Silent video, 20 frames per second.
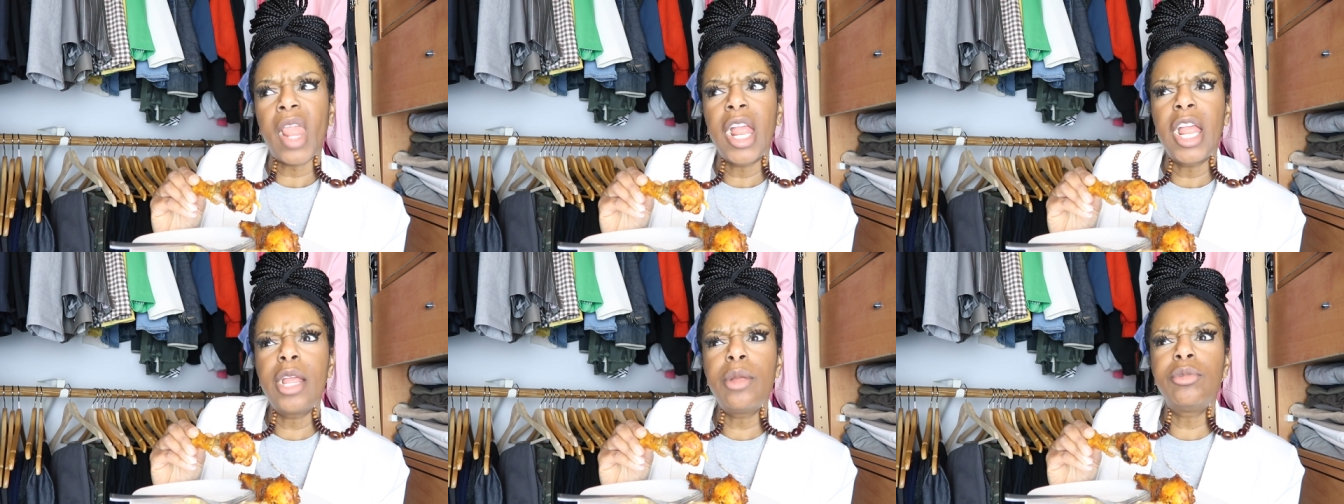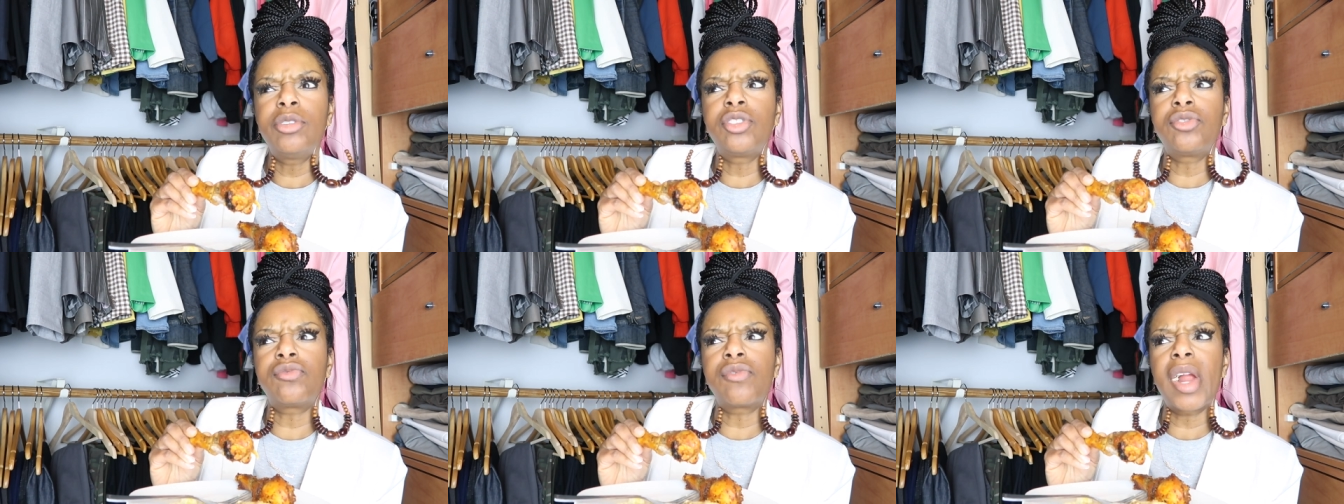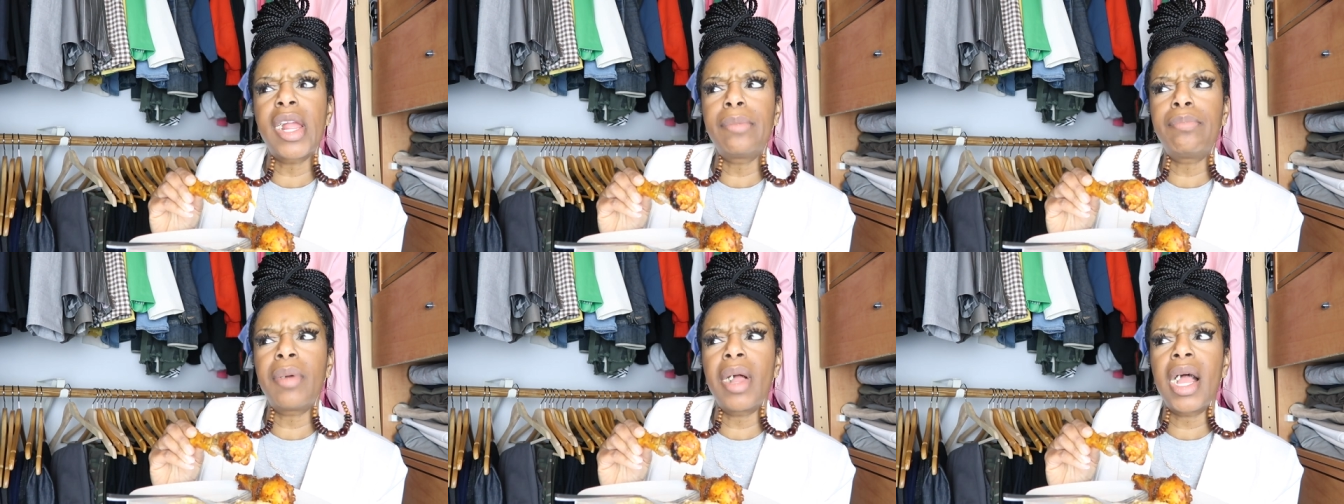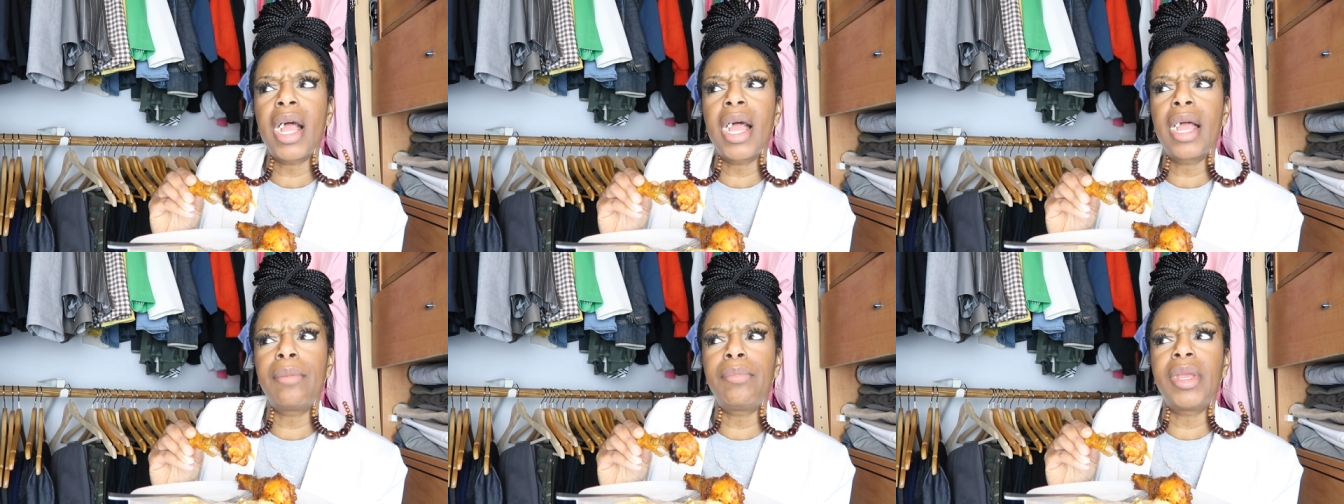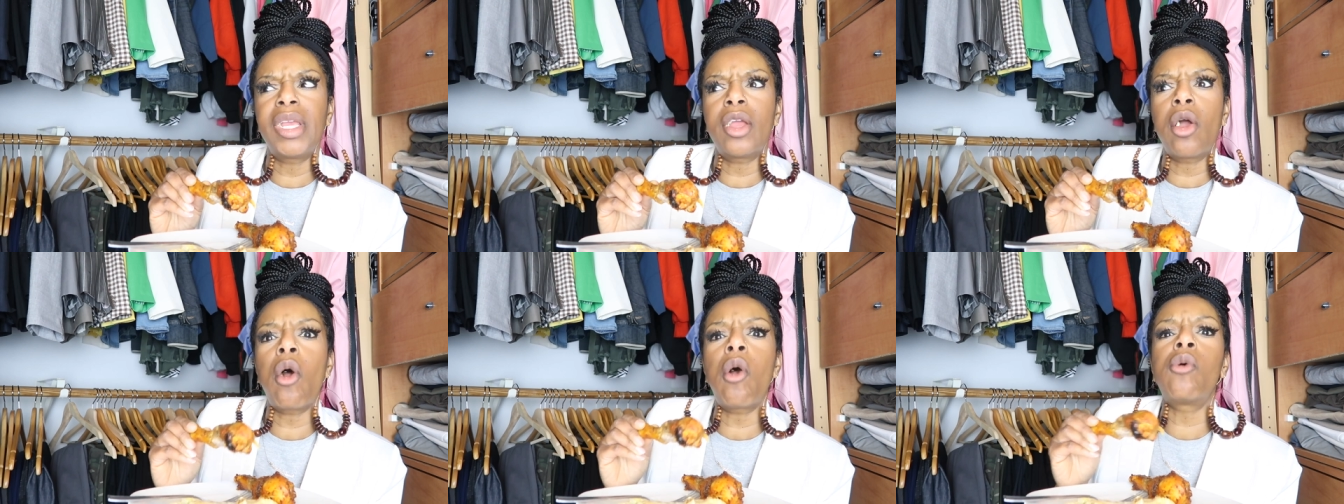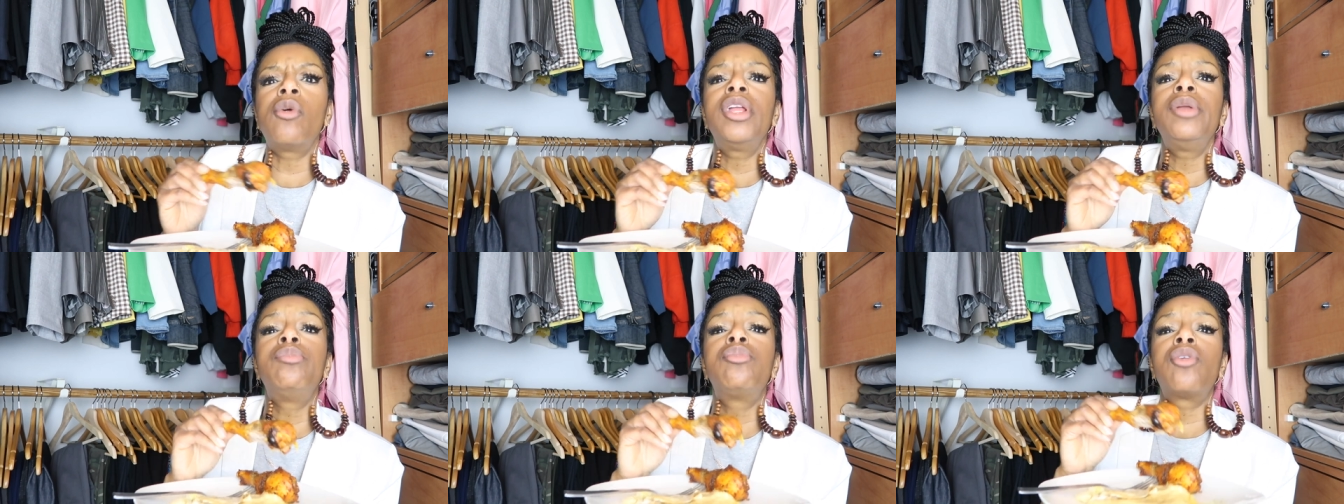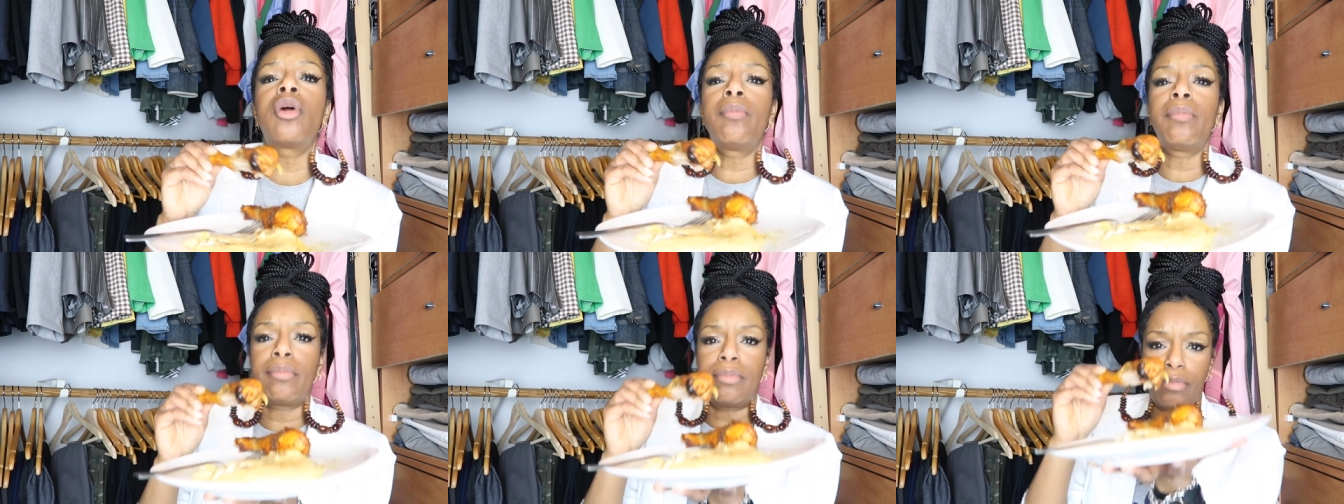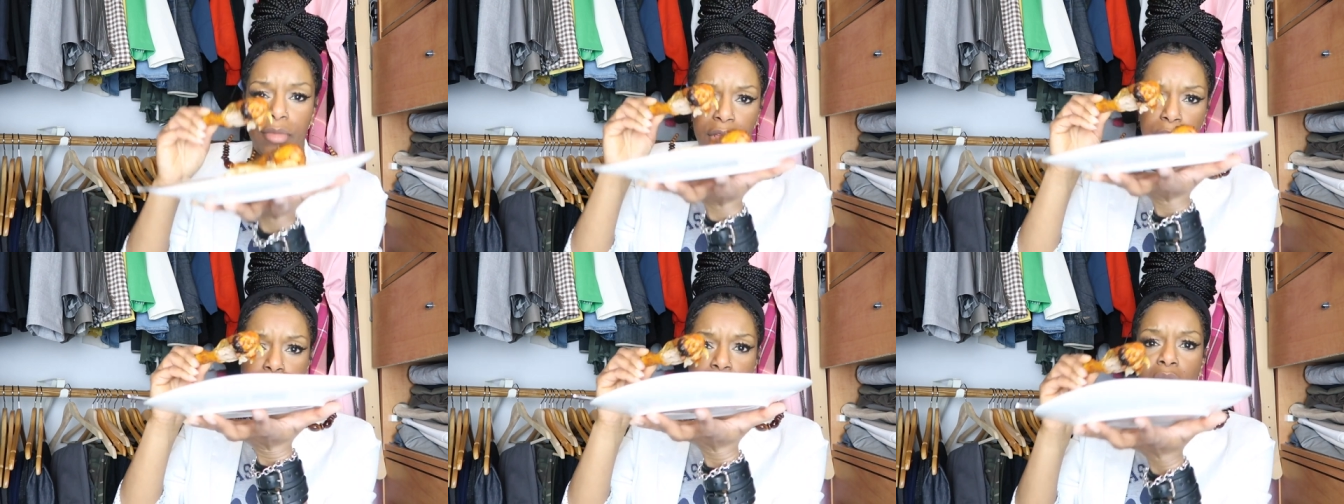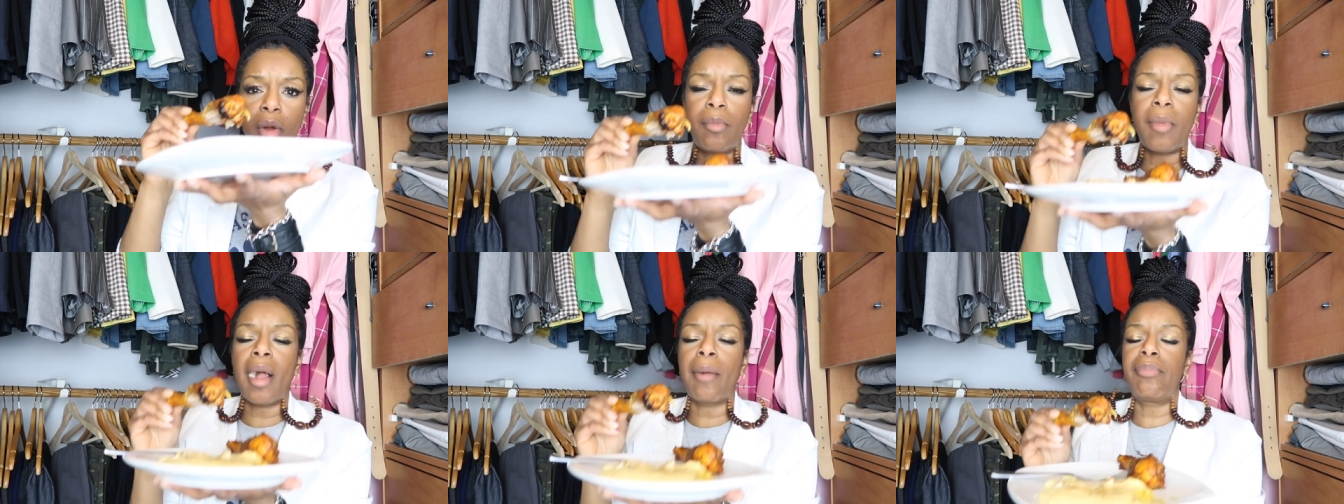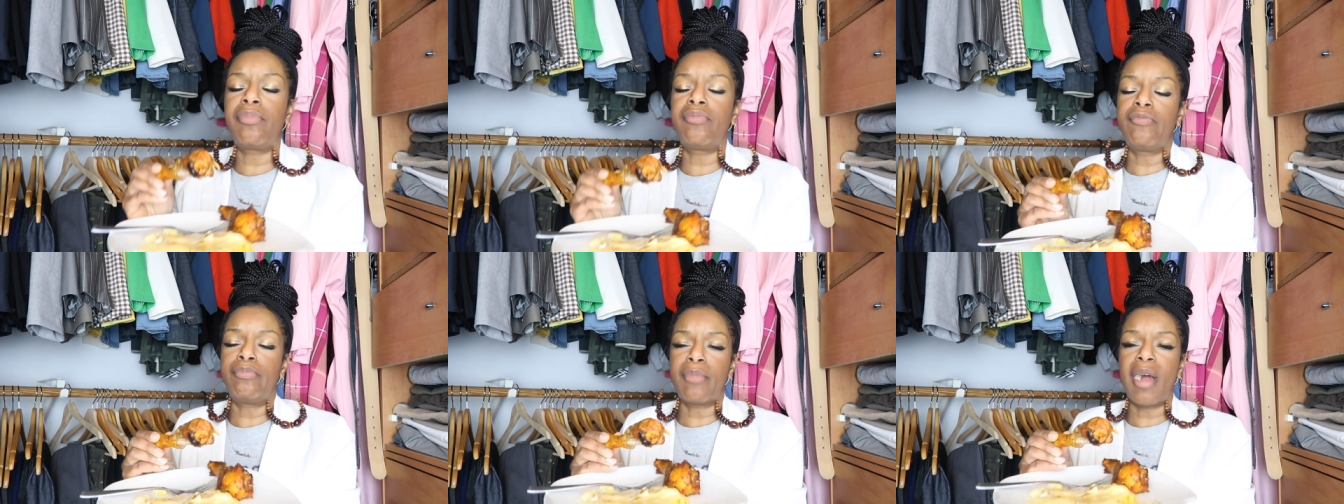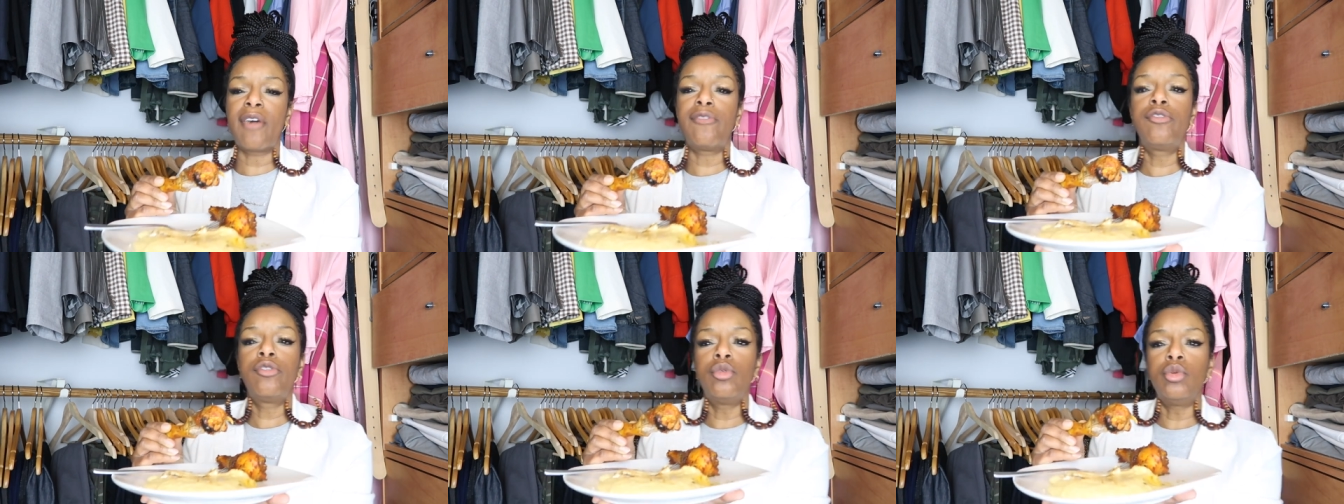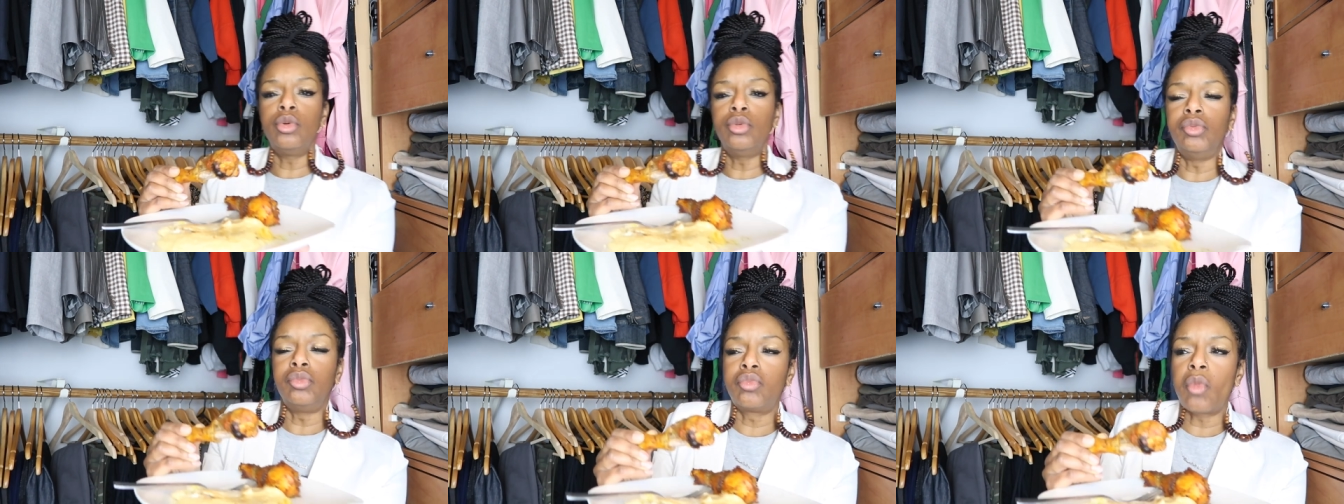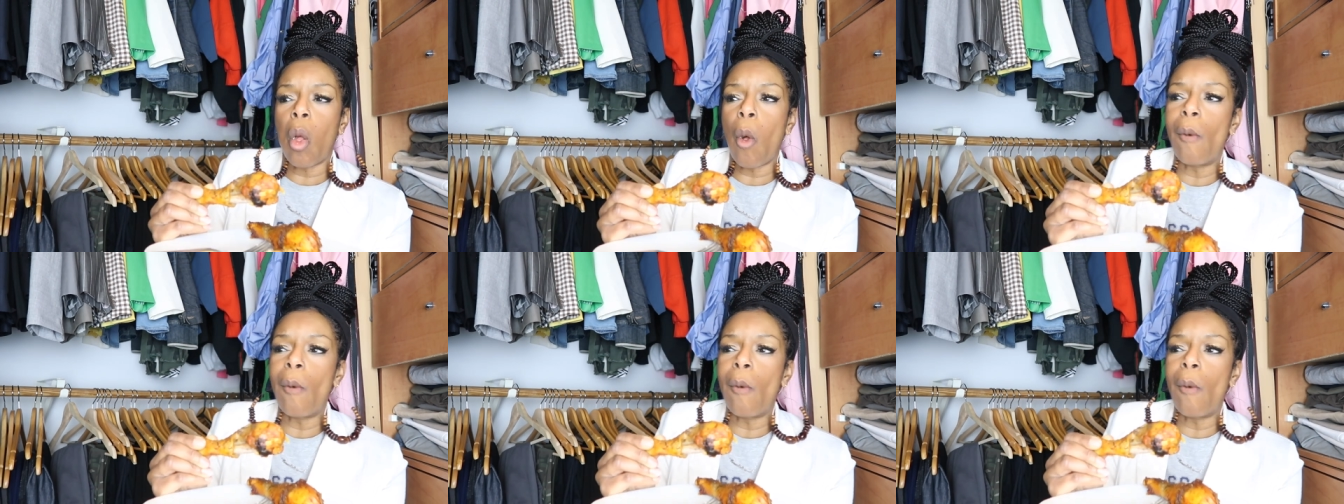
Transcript: he was right behind me. Oh, he brought he brought my my food.